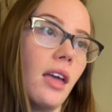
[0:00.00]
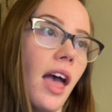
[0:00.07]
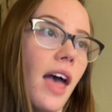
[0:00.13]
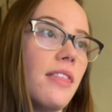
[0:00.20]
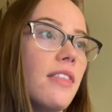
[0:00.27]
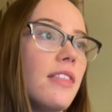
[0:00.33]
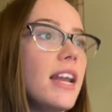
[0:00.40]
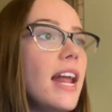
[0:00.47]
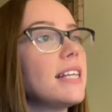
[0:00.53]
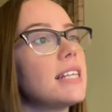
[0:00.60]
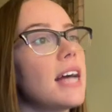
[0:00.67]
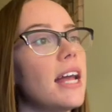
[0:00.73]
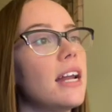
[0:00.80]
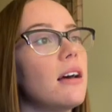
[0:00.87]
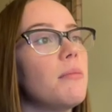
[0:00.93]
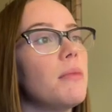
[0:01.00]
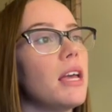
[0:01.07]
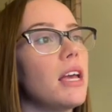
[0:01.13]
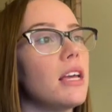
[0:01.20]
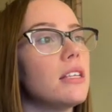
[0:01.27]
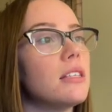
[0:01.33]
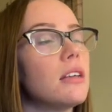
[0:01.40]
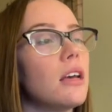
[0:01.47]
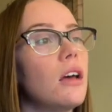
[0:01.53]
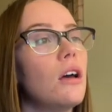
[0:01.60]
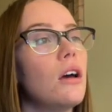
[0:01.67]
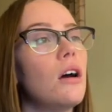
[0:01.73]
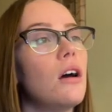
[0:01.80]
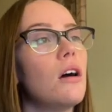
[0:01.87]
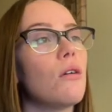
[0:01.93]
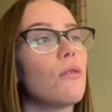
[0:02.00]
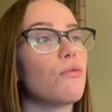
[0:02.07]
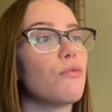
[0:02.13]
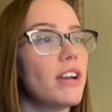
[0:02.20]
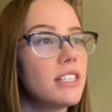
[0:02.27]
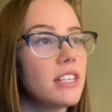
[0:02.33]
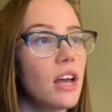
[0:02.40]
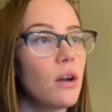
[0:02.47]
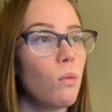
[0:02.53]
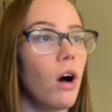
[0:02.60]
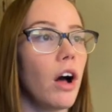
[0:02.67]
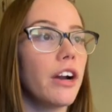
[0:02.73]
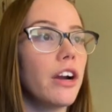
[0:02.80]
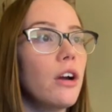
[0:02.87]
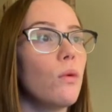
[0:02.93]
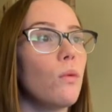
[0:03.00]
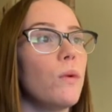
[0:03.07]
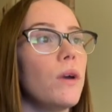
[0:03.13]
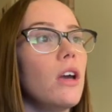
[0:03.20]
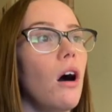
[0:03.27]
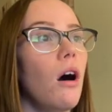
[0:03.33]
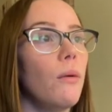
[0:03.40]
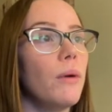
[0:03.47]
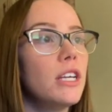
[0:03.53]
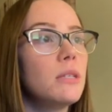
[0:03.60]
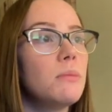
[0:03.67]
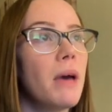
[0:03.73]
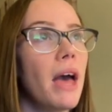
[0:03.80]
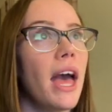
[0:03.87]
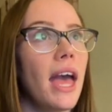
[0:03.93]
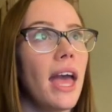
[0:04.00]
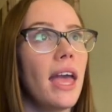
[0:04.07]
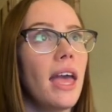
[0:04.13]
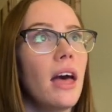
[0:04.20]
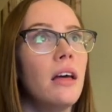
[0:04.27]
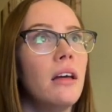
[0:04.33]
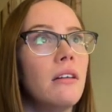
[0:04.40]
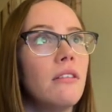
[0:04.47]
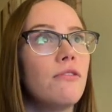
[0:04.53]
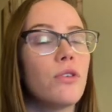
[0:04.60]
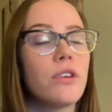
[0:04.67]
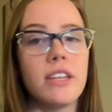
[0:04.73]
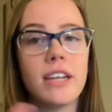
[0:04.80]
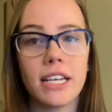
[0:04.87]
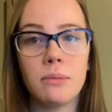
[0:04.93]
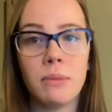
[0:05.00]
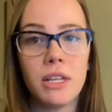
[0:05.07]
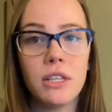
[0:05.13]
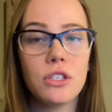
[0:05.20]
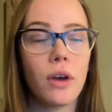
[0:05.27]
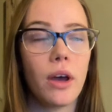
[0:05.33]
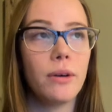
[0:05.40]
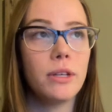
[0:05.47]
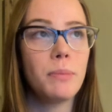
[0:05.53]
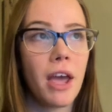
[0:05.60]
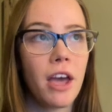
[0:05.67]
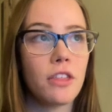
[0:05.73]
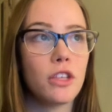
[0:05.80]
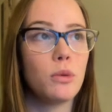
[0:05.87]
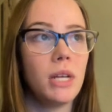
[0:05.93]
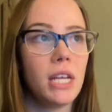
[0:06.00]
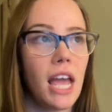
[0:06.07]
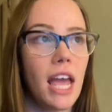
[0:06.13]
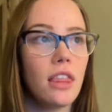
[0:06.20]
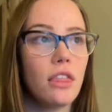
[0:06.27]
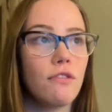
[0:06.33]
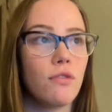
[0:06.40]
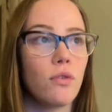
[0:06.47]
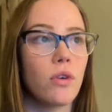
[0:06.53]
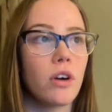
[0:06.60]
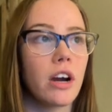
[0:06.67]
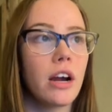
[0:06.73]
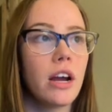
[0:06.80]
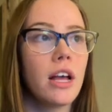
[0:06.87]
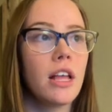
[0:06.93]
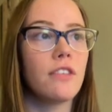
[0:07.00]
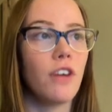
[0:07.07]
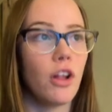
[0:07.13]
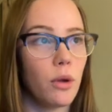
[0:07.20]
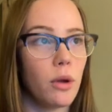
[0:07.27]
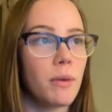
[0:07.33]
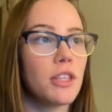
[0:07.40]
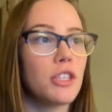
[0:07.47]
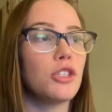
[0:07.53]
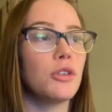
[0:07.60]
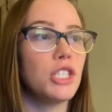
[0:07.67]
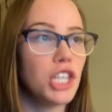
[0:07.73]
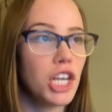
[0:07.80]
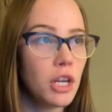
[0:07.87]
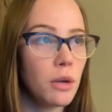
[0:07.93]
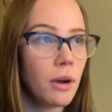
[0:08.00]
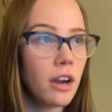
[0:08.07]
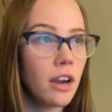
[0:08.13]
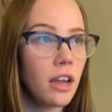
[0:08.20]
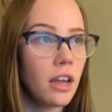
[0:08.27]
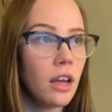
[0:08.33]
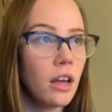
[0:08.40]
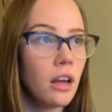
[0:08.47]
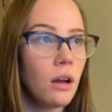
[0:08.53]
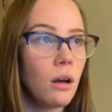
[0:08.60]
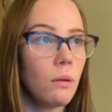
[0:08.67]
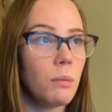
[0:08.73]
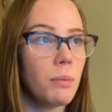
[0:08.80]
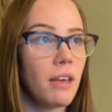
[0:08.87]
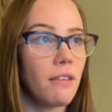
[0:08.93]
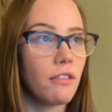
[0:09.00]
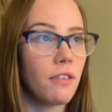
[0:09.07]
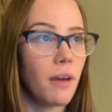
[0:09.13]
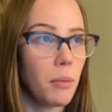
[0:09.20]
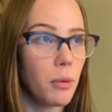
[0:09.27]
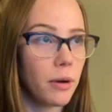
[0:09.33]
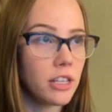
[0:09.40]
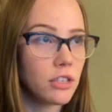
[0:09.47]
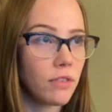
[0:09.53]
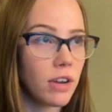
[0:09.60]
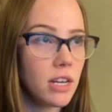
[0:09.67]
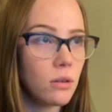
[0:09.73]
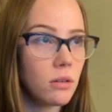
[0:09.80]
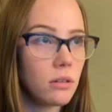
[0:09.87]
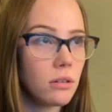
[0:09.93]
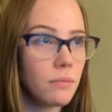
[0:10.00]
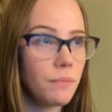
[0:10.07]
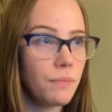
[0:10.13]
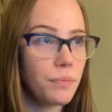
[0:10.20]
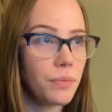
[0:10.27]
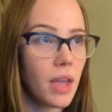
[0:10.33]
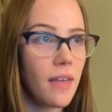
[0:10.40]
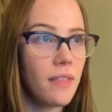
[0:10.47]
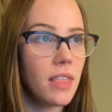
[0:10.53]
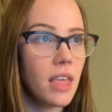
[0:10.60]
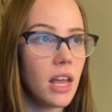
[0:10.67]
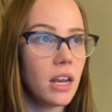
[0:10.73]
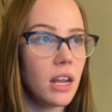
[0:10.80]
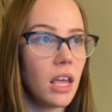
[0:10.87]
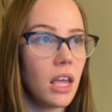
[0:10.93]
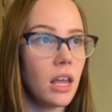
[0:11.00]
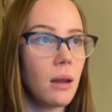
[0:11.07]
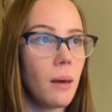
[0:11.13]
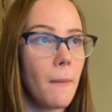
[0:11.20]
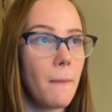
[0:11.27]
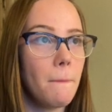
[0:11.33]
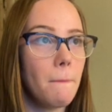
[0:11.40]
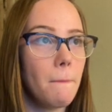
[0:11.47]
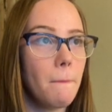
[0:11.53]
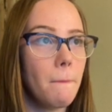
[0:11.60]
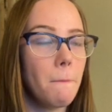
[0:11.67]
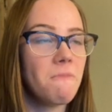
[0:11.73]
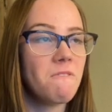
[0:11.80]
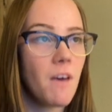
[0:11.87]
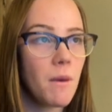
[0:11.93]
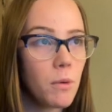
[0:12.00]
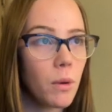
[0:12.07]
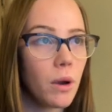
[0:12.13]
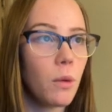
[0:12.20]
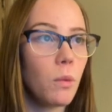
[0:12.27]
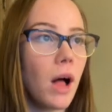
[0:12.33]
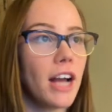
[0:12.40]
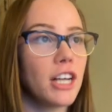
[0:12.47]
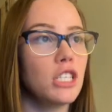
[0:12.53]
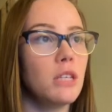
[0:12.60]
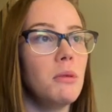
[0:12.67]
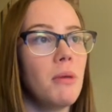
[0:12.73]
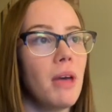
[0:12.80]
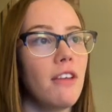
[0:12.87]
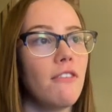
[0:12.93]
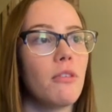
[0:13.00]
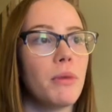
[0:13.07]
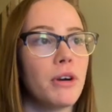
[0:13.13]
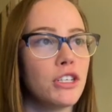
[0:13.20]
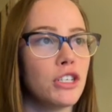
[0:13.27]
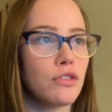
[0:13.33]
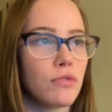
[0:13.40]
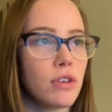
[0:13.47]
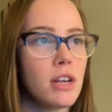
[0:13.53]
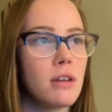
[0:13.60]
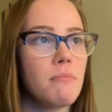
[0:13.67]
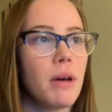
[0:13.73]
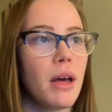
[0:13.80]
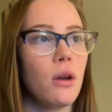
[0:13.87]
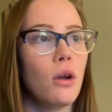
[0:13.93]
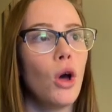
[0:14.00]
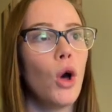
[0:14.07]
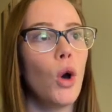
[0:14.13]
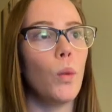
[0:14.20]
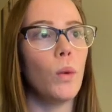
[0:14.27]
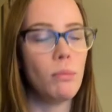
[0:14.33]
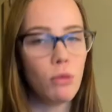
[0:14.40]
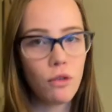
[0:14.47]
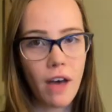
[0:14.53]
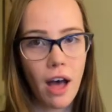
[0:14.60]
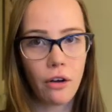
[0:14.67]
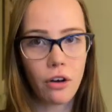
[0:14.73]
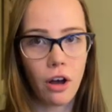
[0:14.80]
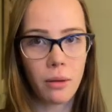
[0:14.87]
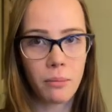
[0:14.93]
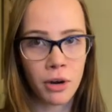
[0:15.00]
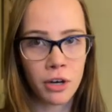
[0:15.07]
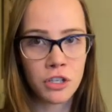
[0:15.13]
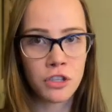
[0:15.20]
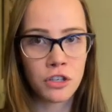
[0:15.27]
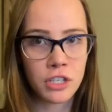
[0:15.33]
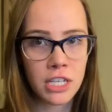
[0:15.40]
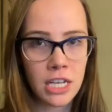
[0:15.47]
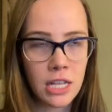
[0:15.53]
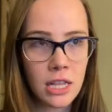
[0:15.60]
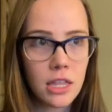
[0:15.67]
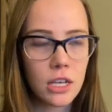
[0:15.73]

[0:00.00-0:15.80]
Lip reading: And then the next item is rent and water. We always pay for the next month, so I always pay on the 28th for the following month. So in January, we'll pay for February's rent, and then in February, we'll actually be paying for March's rent, but we move out on March 13th,